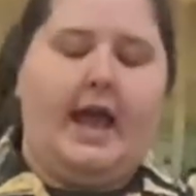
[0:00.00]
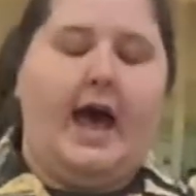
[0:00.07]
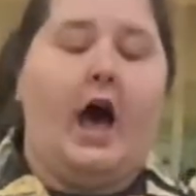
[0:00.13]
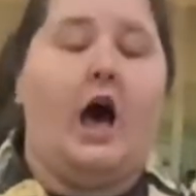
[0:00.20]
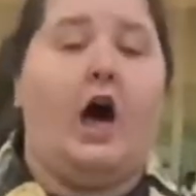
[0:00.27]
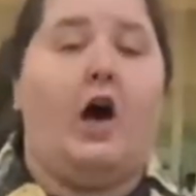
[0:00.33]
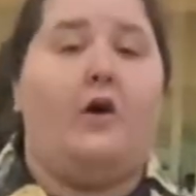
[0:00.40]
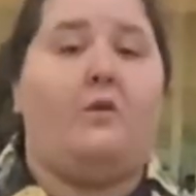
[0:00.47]

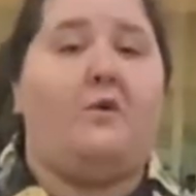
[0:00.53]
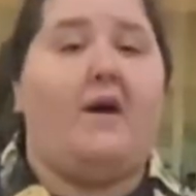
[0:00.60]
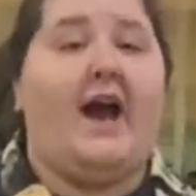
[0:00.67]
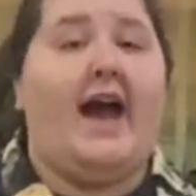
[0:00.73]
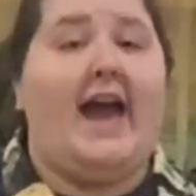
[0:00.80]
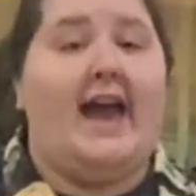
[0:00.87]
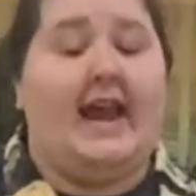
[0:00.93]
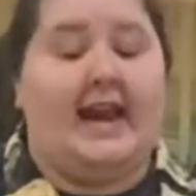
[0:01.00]
All
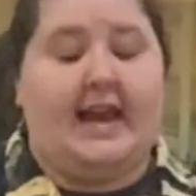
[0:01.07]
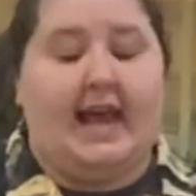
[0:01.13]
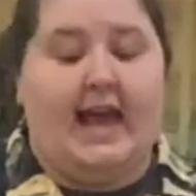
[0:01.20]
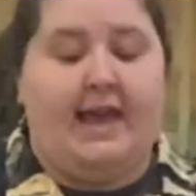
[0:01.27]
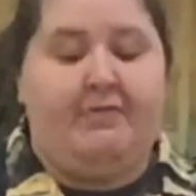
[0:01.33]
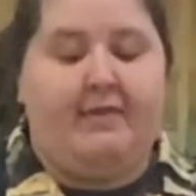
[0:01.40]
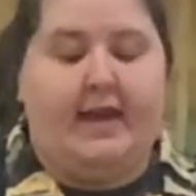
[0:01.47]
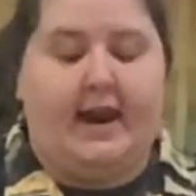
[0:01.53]
right,
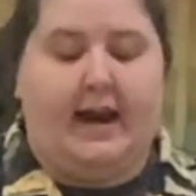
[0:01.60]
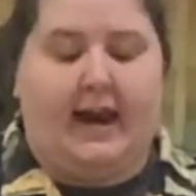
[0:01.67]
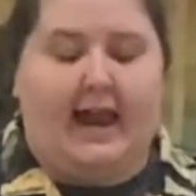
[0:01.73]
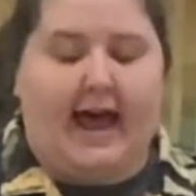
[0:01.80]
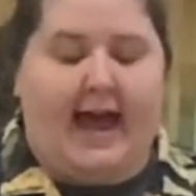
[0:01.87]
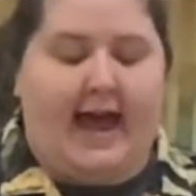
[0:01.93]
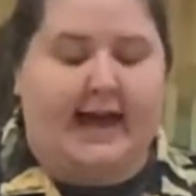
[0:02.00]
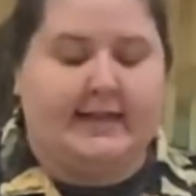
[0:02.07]
and then
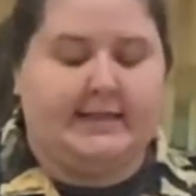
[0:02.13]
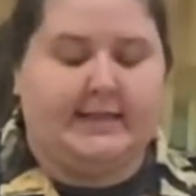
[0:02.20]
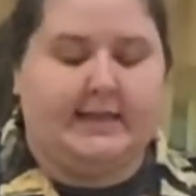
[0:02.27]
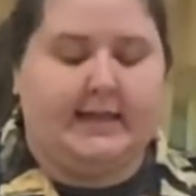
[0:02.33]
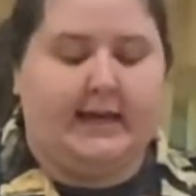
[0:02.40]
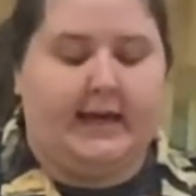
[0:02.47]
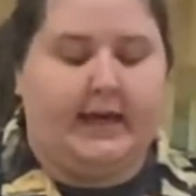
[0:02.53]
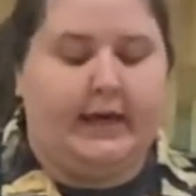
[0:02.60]

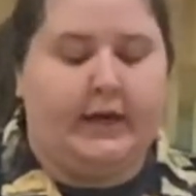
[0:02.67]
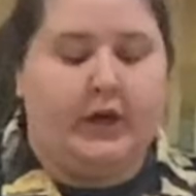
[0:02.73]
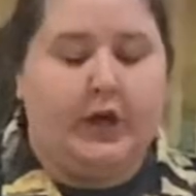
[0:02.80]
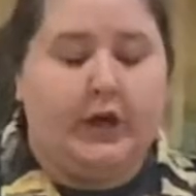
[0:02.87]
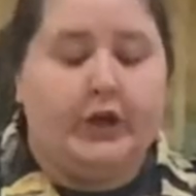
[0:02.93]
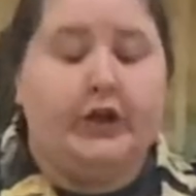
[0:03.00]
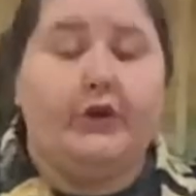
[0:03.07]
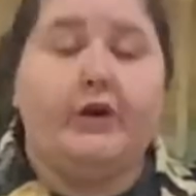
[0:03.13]
lastly,
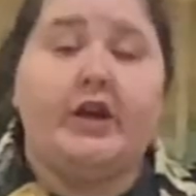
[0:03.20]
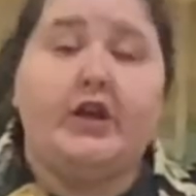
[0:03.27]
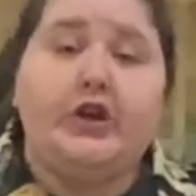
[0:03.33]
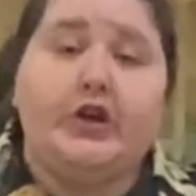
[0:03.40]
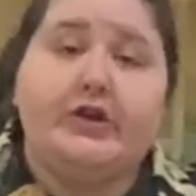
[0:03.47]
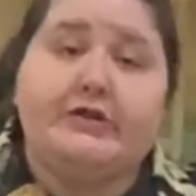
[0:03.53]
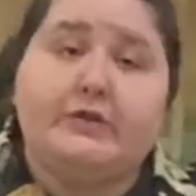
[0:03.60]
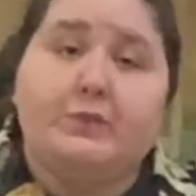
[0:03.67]
you can
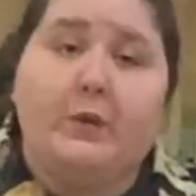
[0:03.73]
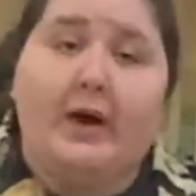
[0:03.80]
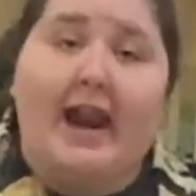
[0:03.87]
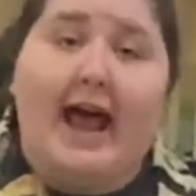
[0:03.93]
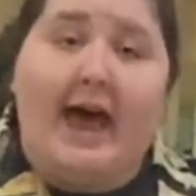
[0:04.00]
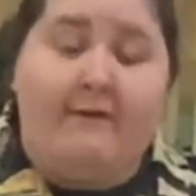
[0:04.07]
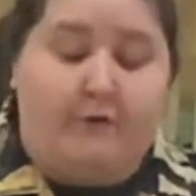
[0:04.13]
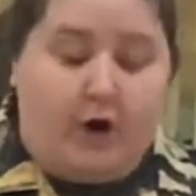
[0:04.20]
use
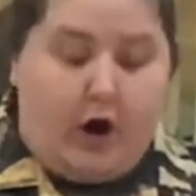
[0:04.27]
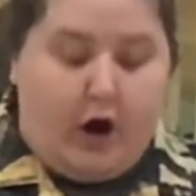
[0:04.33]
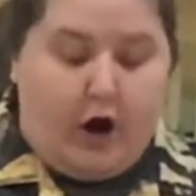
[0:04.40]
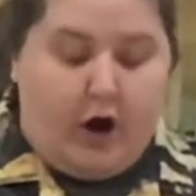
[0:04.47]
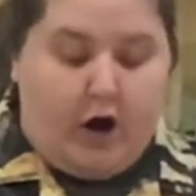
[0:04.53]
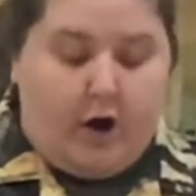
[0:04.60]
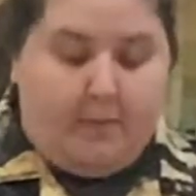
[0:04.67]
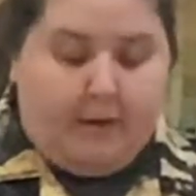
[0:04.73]
whatever
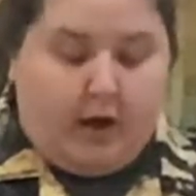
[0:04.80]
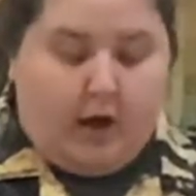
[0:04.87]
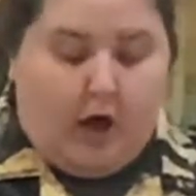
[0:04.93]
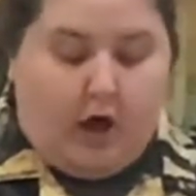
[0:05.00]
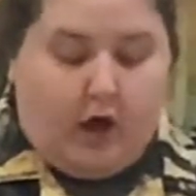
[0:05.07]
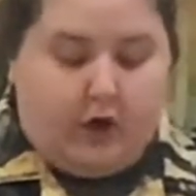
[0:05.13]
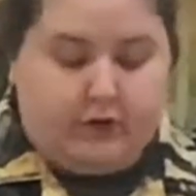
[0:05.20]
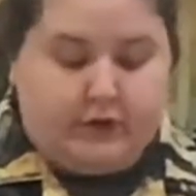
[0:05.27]
herb
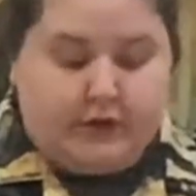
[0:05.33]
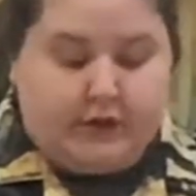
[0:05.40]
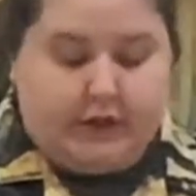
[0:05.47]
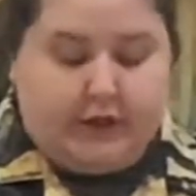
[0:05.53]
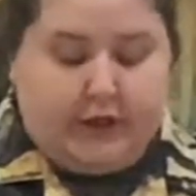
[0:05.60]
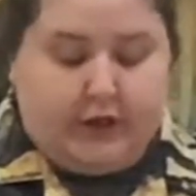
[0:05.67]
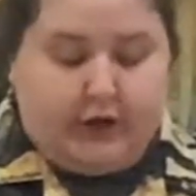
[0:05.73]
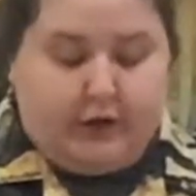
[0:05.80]
calls to
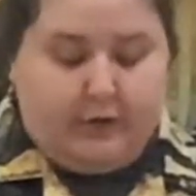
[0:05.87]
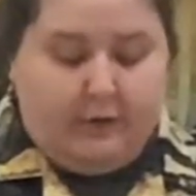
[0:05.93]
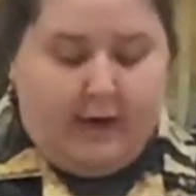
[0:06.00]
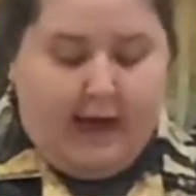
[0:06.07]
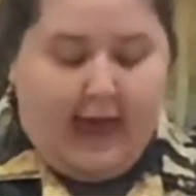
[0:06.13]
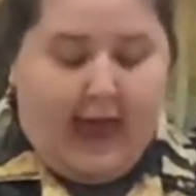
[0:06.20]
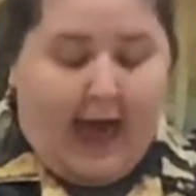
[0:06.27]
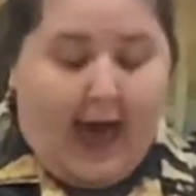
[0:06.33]
you.
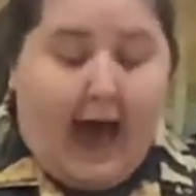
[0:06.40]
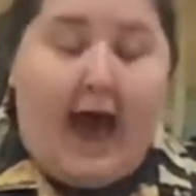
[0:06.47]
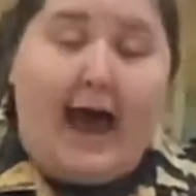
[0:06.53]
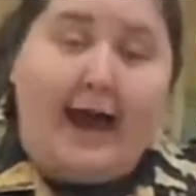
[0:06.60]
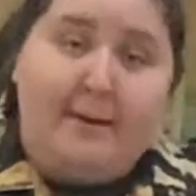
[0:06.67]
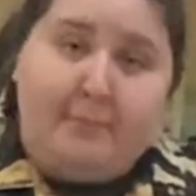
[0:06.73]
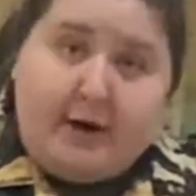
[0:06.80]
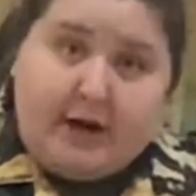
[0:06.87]

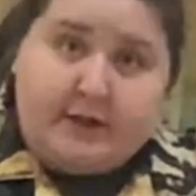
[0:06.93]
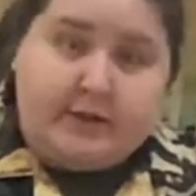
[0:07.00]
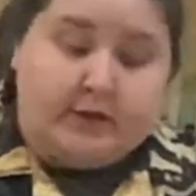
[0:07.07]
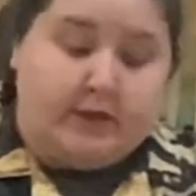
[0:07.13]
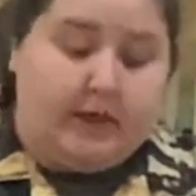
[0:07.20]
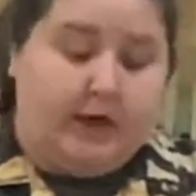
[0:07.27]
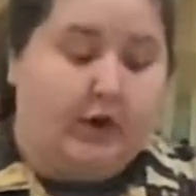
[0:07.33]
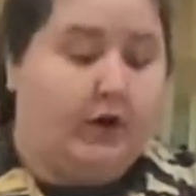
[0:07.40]
I'm
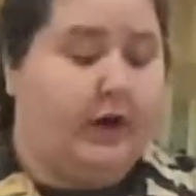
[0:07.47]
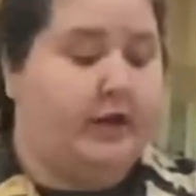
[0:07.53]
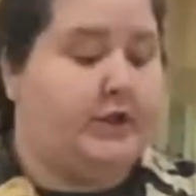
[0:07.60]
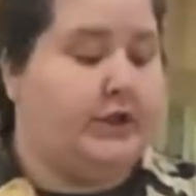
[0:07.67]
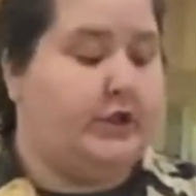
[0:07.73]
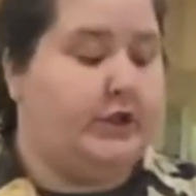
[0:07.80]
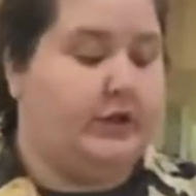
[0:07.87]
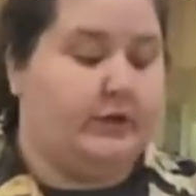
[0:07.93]
personally going to
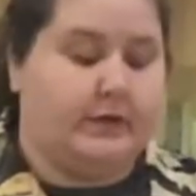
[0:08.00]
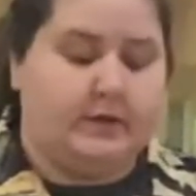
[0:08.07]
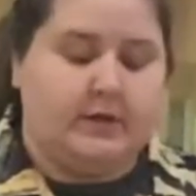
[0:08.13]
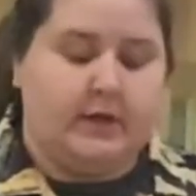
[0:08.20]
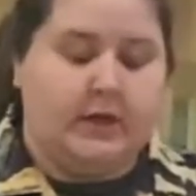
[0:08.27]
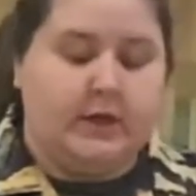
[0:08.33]
use